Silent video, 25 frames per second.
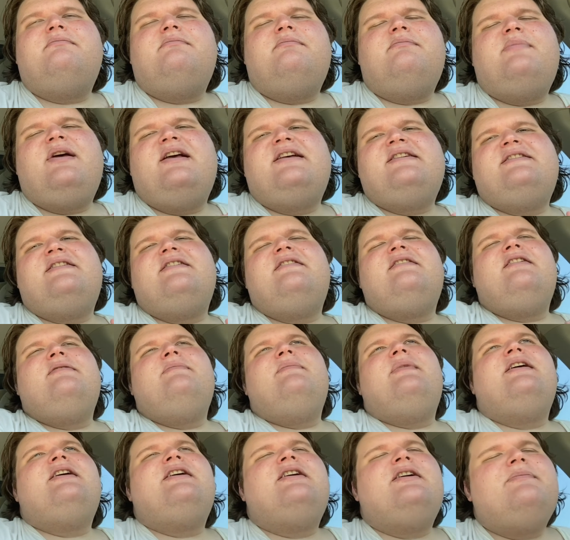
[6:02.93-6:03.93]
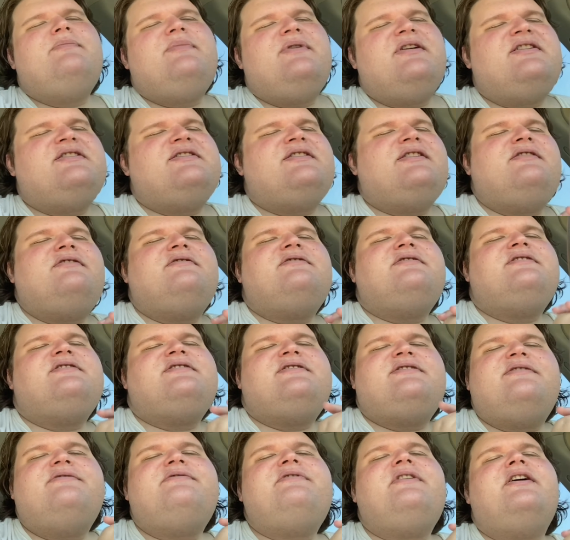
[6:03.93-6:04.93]
Basically make up excuses
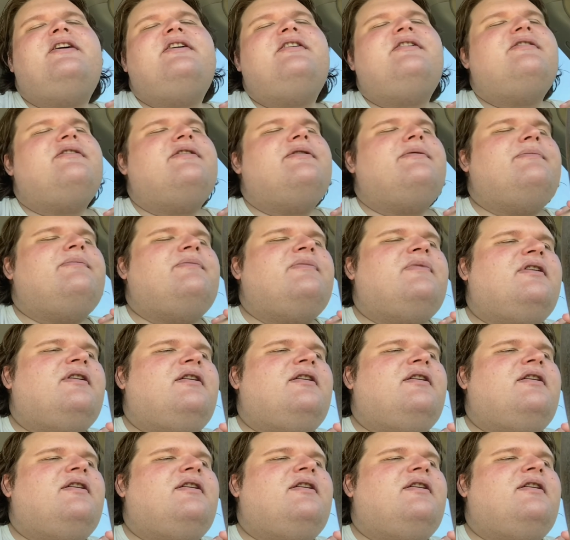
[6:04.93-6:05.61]
to fire them.